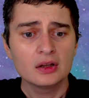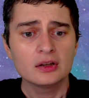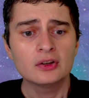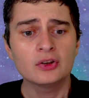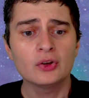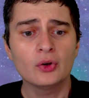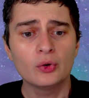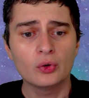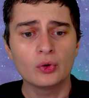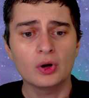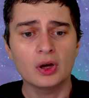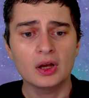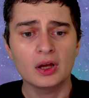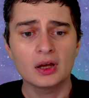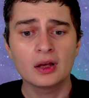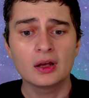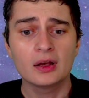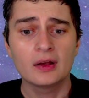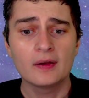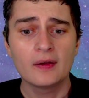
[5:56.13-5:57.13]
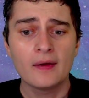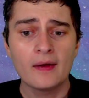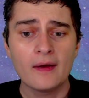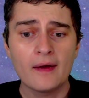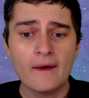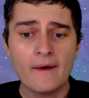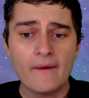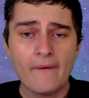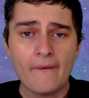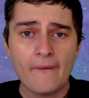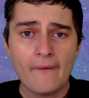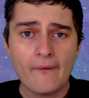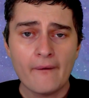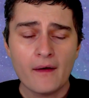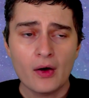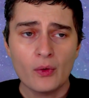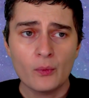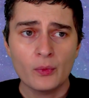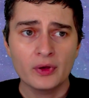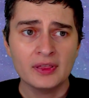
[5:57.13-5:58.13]
So
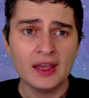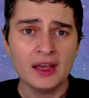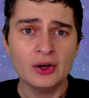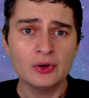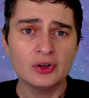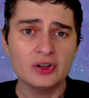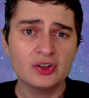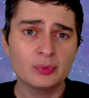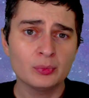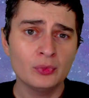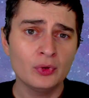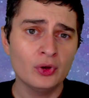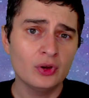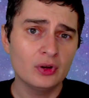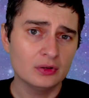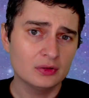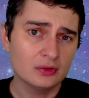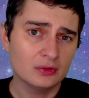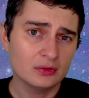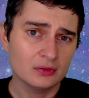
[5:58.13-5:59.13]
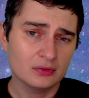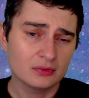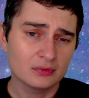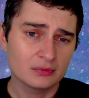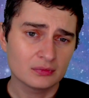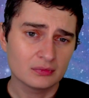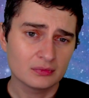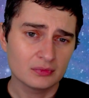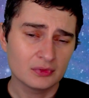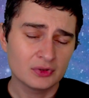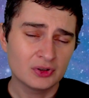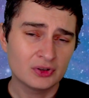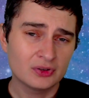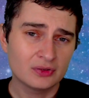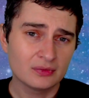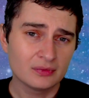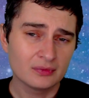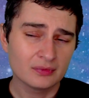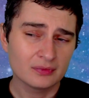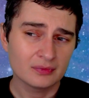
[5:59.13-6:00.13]
with Aries Moon,
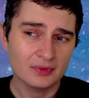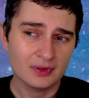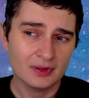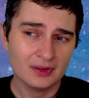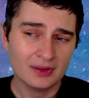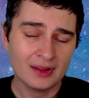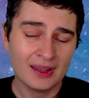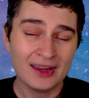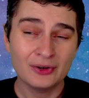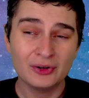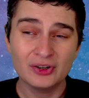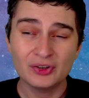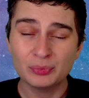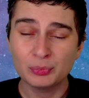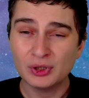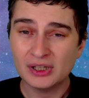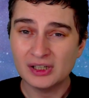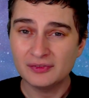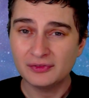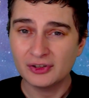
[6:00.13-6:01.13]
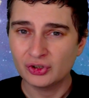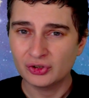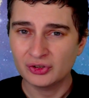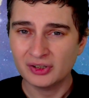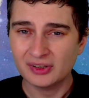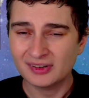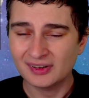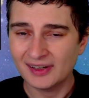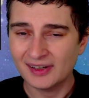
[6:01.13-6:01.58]
the Aries Moon individual doesn't